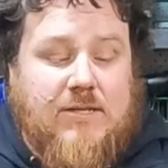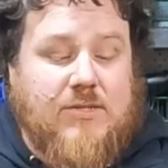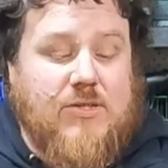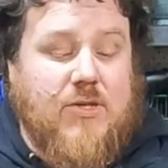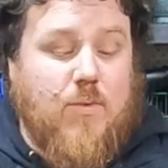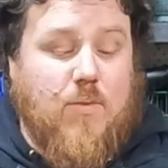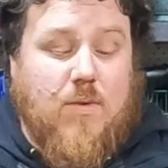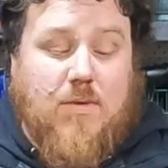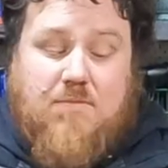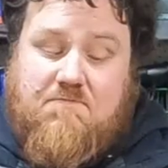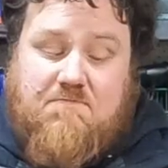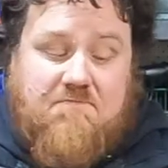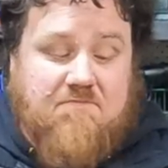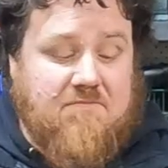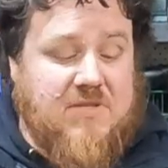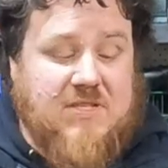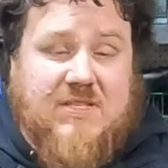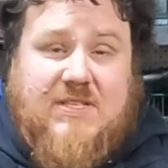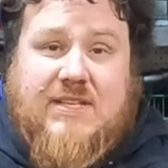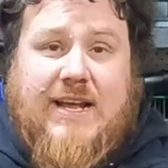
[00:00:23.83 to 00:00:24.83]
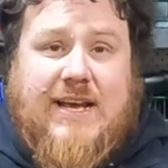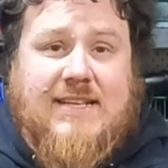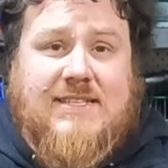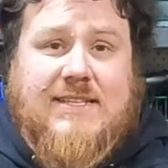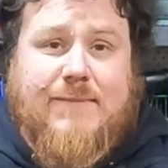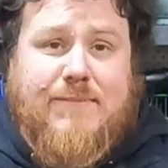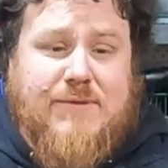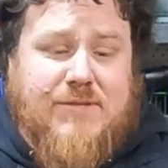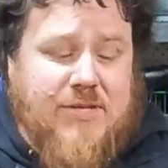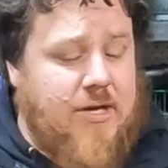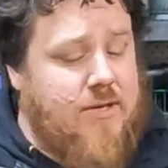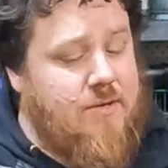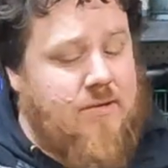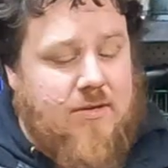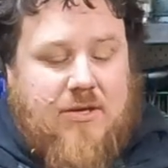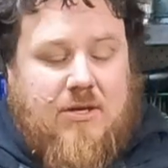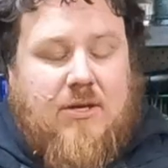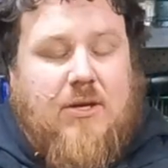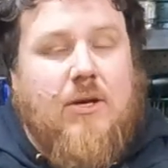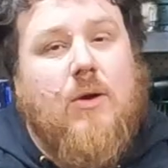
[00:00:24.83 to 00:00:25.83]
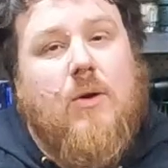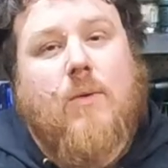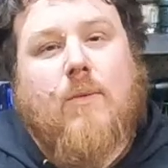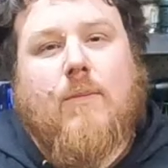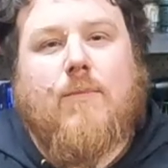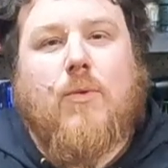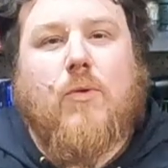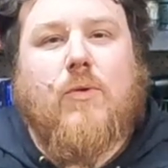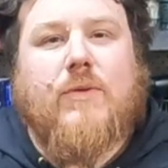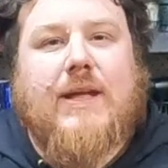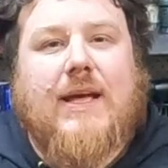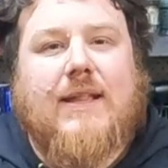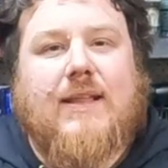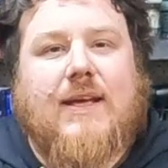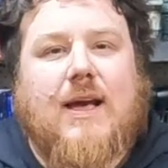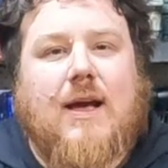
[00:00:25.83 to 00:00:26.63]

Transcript: So it's today's episode, pulling down the